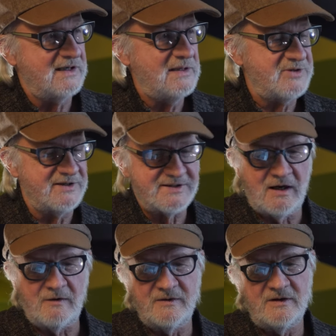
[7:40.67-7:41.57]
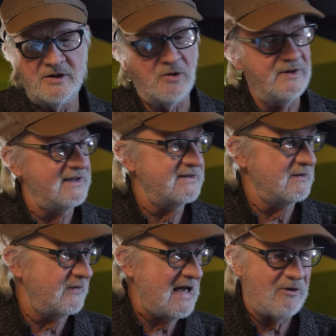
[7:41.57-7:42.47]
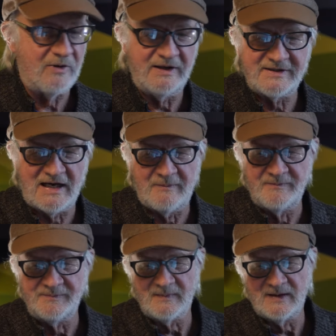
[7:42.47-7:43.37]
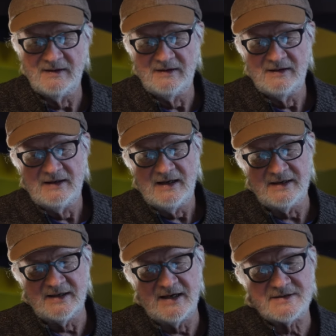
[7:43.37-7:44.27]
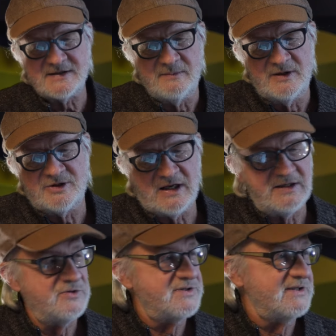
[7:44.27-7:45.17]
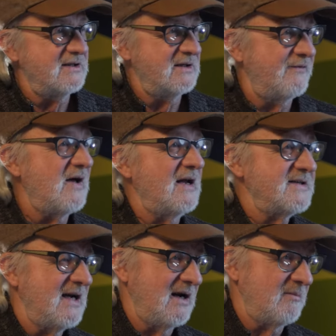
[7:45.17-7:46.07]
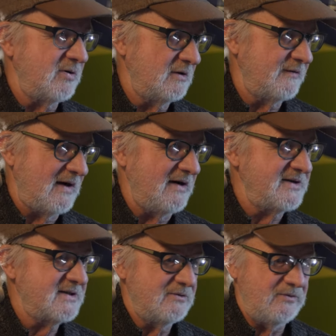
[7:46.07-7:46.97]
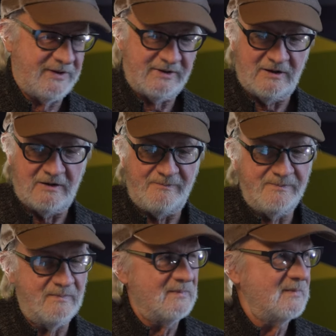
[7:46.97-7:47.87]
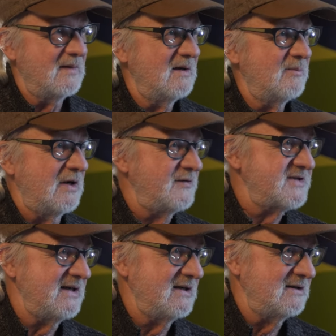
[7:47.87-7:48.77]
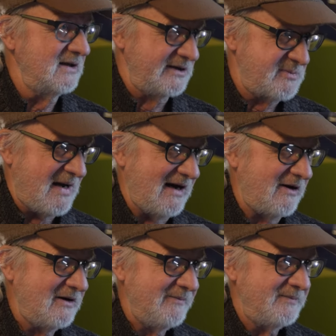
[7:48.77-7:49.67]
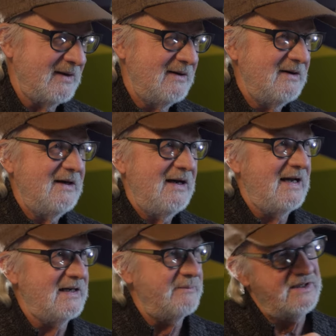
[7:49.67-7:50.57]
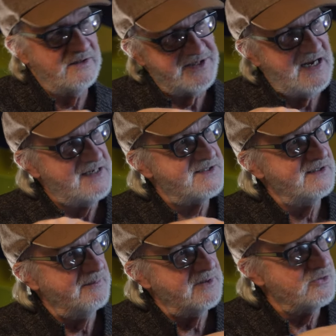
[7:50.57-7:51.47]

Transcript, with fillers: it keeps itself going into flowering time. And the next image, I used it in the Fontana Boulevards with the Perovskia Little Spire. And it mingles nicely in